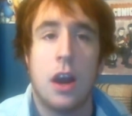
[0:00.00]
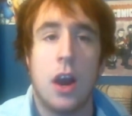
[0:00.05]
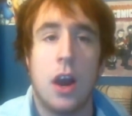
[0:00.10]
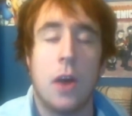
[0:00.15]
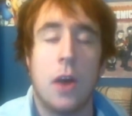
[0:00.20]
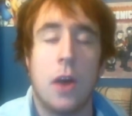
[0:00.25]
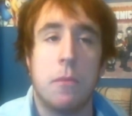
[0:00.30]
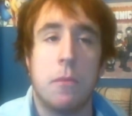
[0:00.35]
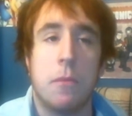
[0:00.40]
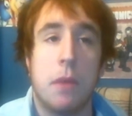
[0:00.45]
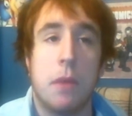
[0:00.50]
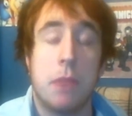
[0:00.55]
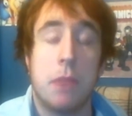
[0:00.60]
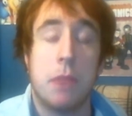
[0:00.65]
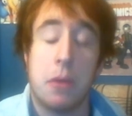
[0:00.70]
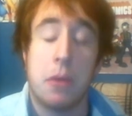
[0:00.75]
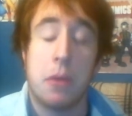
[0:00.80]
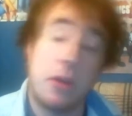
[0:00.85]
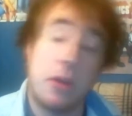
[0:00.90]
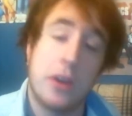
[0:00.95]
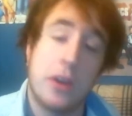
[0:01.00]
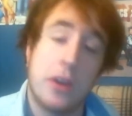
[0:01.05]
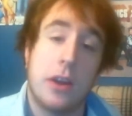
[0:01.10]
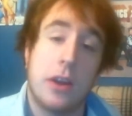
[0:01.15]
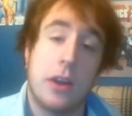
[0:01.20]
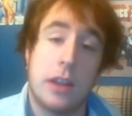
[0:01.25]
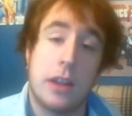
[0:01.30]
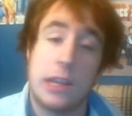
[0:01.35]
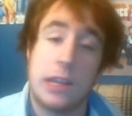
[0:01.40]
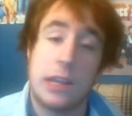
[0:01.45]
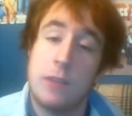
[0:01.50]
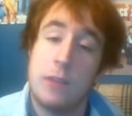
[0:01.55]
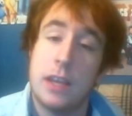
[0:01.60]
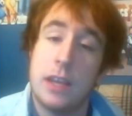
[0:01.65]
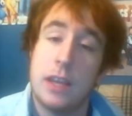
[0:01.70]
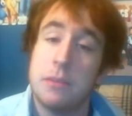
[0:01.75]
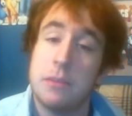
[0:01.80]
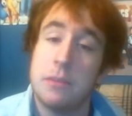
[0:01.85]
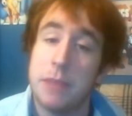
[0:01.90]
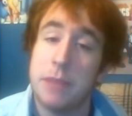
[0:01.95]
Um, but it would not
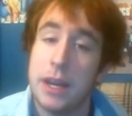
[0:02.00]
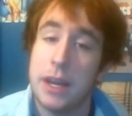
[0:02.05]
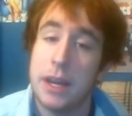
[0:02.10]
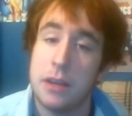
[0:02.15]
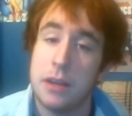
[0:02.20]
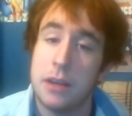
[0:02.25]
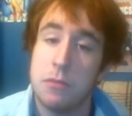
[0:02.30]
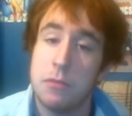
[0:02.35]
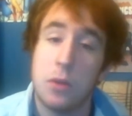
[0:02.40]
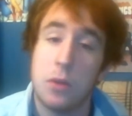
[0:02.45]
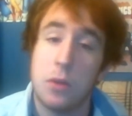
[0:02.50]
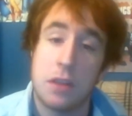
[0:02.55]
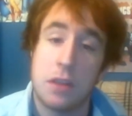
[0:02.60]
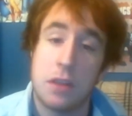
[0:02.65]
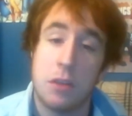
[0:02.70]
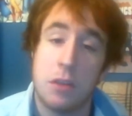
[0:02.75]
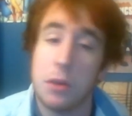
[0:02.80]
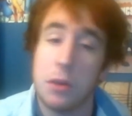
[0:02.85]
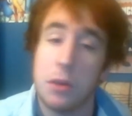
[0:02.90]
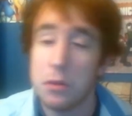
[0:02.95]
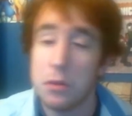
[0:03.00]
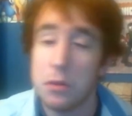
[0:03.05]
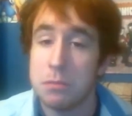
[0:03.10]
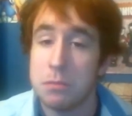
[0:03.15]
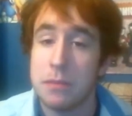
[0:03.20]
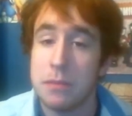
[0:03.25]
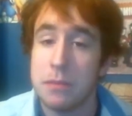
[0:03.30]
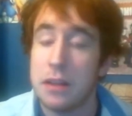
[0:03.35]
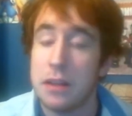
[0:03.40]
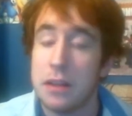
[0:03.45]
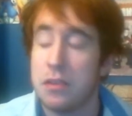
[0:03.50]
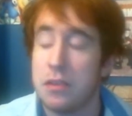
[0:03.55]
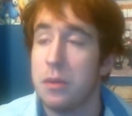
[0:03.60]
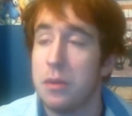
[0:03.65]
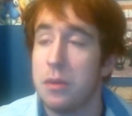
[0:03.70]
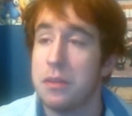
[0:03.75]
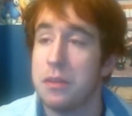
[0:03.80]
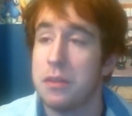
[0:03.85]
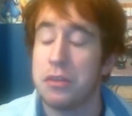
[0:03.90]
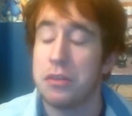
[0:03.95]
alleviate pain. Well, that's not what it was. That's
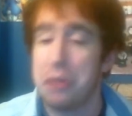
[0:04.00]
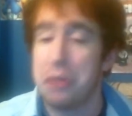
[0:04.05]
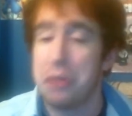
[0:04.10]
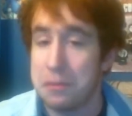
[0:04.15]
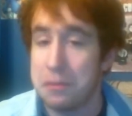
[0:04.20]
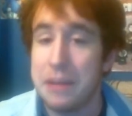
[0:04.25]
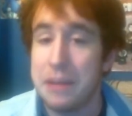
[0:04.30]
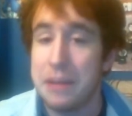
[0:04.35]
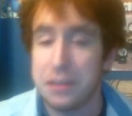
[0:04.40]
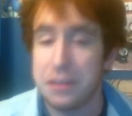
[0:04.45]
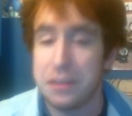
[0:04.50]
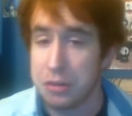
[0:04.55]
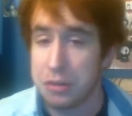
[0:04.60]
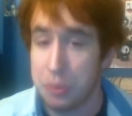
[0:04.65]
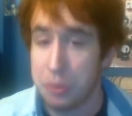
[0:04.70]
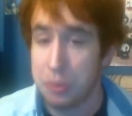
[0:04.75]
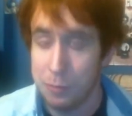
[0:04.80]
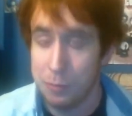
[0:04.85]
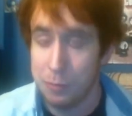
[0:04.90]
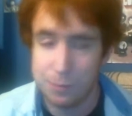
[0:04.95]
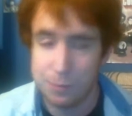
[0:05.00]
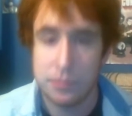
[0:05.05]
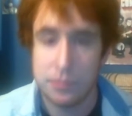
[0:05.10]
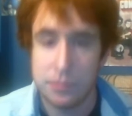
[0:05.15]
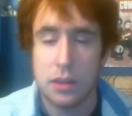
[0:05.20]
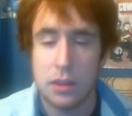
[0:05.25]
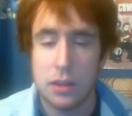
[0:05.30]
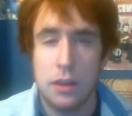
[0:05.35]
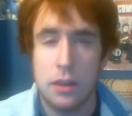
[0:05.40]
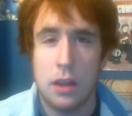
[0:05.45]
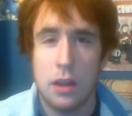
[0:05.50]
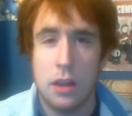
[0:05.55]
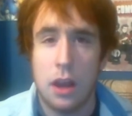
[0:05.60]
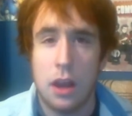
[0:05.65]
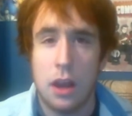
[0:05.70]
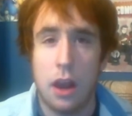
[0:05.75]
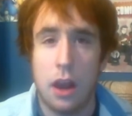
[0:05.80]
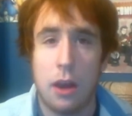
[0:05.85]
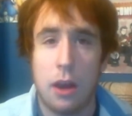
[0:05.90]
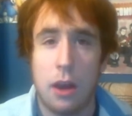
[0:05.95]
not what the surgery is meant to do.
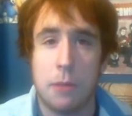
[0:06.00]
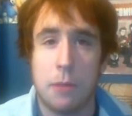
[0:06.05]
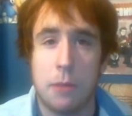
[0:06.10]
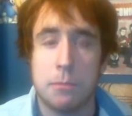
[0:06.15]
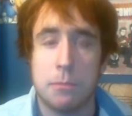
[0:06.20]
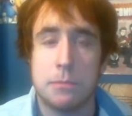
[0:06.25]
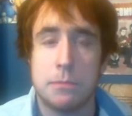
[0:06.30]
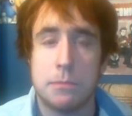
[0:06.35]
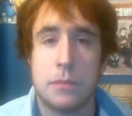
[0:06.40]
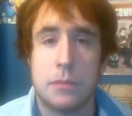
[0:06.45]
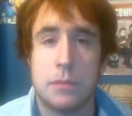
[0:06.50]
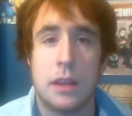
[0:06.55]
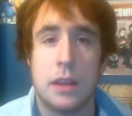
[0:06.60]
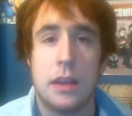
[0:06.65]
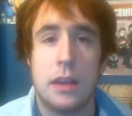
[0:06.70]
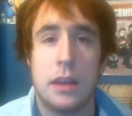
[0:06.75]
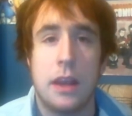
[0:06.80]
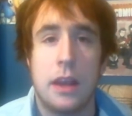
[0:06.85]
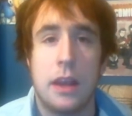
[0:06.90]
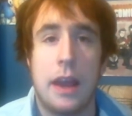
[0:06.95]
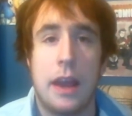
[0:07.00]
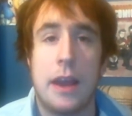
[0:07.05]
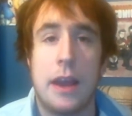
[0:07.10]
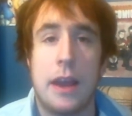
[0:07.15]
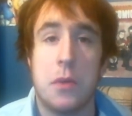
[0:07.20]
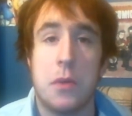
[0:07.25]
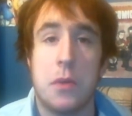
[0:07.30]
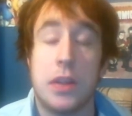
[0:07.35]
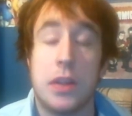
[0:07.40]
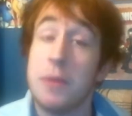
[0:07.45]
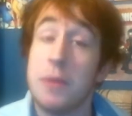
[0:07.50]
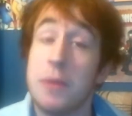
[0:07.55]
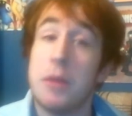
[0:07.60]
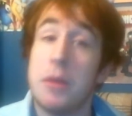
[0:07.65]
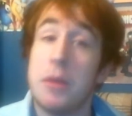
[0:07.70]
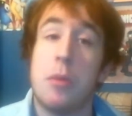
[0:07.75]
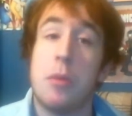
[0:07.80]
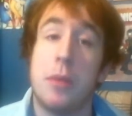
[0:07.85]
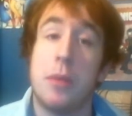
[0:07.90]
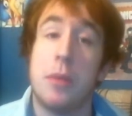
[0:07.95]
Um, and it would limit
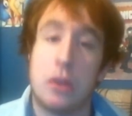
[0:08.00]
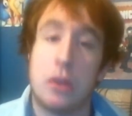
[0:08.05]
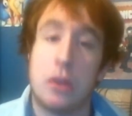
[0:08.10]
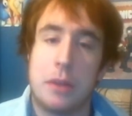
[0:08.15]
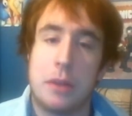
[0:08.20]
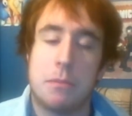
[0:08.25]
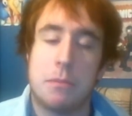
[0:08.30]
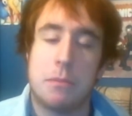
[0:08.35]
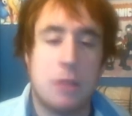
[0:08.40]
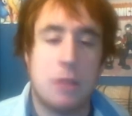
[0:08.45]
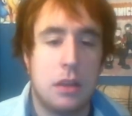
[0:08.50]
my mobility.